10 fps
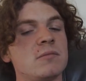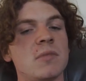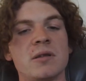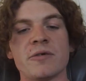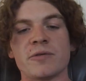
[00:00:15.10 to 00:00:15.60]

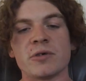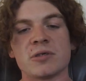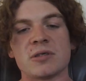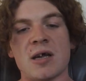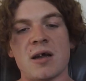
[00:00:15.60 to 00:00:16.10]
the
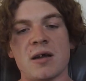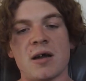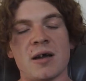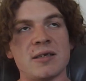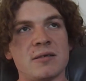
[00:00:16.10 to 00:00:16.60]
first time
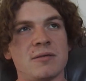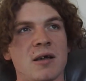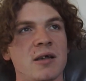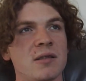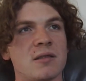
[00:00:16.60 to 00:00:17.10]
I did
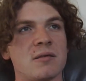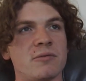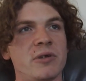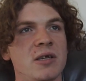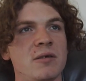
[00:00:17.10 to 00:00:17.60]
like
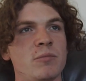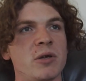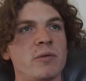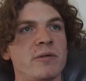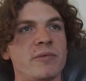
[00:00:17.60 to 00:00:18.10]
three
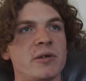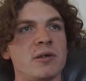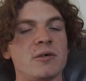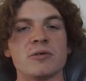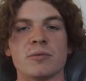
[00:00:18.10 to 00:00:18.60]
mewing
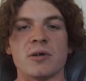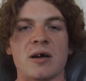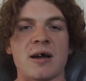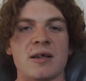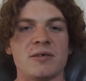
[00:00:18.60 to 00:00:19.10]
videos, but
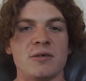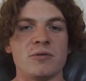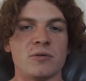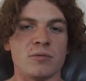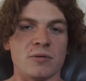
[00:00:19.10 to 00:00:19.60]
as
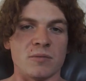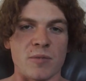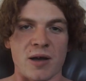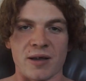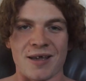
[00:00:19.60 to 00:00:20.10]
usual,
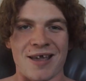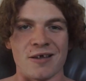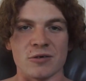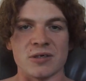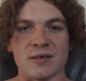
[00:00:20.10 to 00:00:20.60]
my
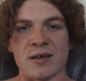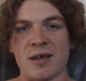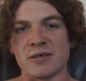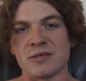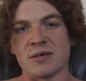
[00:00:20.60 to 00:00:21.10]
chaotic
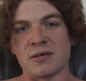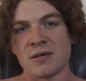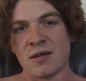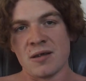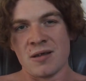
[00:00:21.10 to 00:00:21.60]
nature,
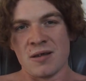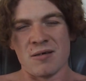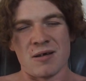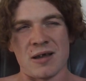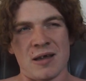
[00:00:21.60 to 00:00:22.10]

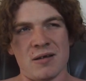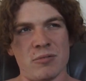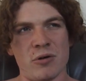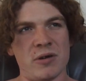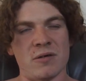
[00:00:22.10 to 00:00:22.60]
I end up
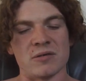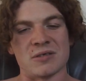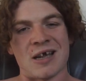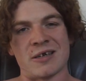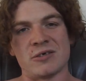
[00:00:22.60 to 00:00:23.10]
going on
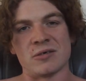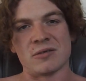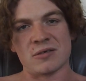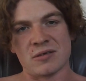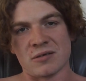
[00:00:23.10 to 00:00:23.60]

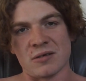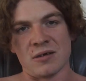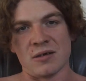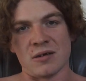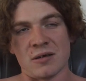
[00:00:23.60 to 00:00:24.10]
tangents.
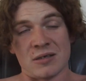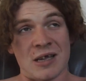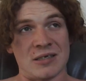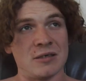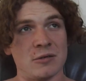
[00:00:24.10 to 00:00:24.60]
I
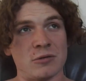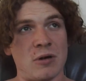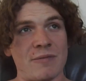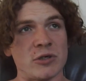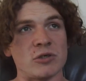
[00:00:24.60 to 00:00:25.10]
still don't
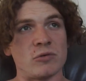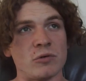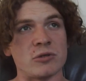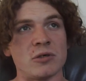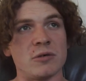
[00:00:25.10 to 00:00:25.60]
have a
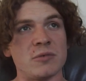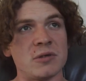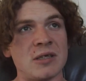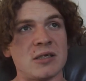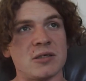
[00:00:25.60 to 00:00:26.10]
structure, but
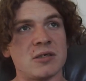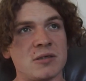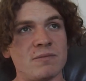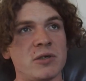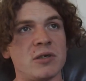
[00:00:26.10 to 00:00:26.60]
this
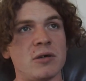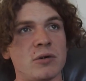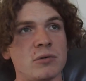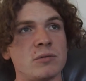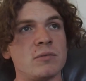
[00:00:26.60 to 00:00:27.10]

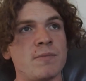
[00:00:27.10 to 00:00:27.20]
video